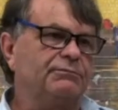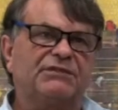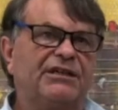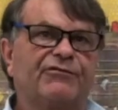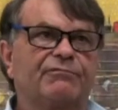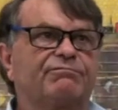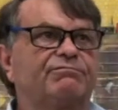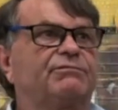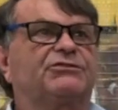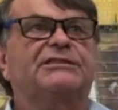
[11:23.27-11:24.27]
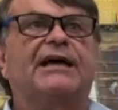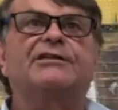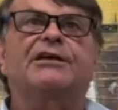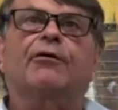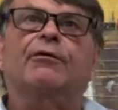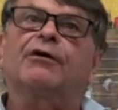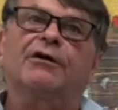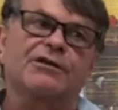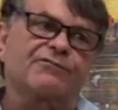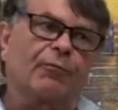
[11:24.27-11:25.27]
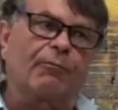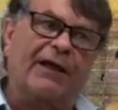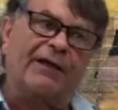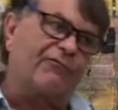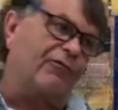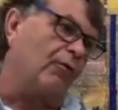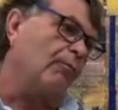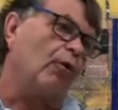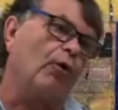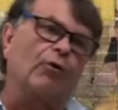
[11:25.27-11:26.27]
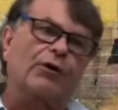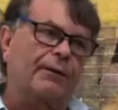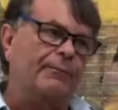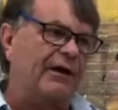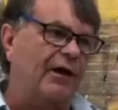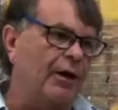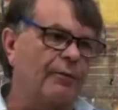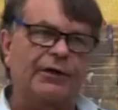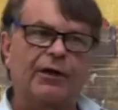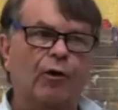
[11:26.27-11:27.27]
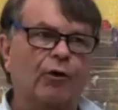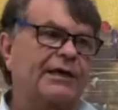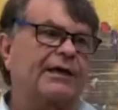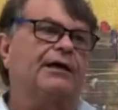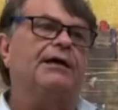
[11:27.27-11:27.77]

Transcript: Even standing on Hurstville Platform Wall, coming home and looking